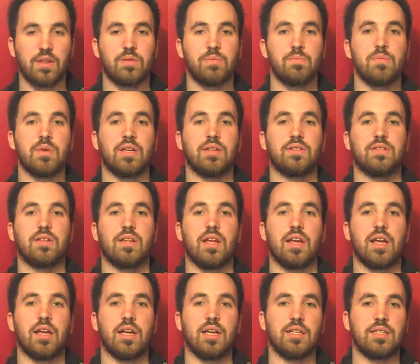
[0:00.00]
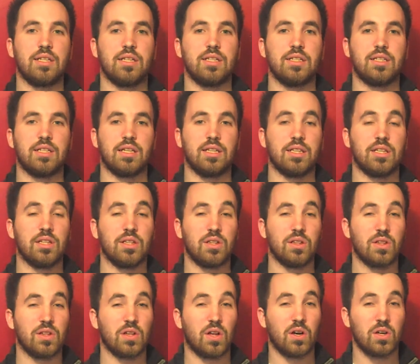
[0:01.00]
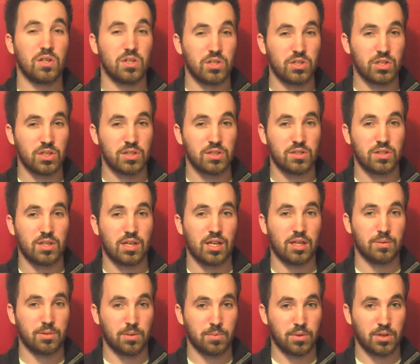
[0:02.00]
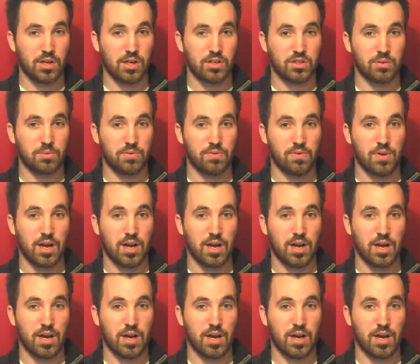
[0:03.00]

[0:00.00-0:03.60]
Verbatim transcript: This makes AT&T the largest telecommunication